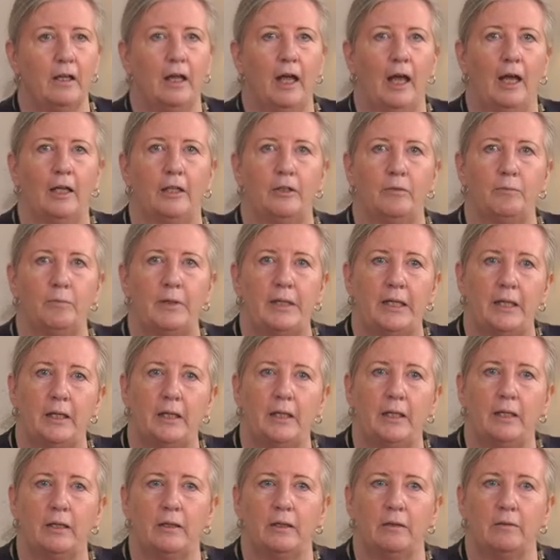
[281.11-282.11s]
and the
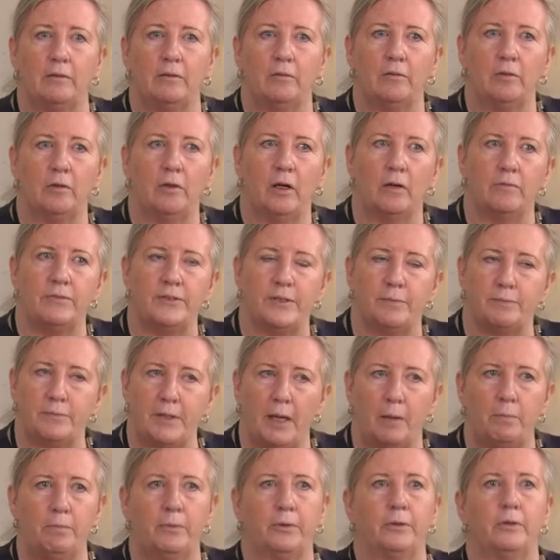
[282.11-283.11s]
beginning of
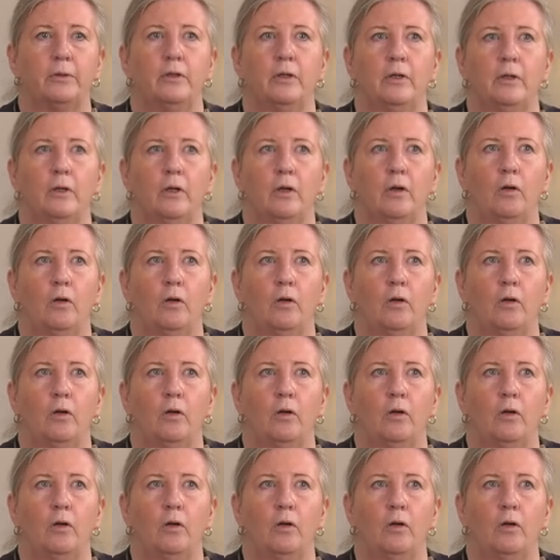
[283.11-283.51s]
September,